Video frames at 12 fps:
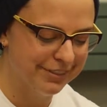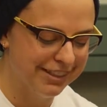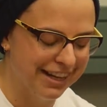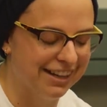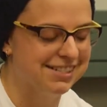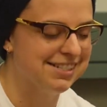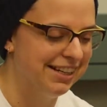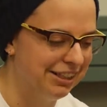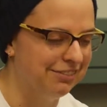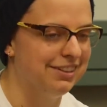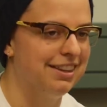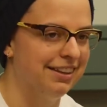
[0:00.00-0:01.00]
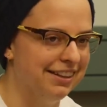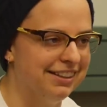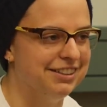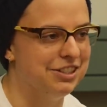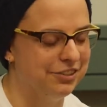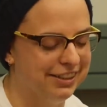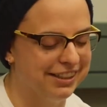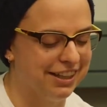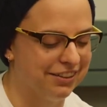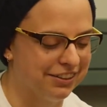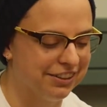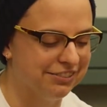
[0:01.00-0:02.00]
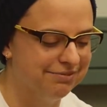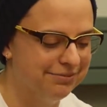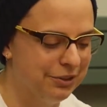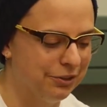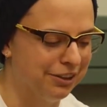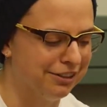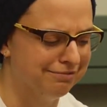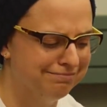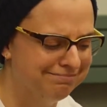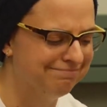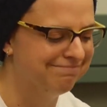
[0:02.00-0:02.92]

yeah, saying one thing and doing another, or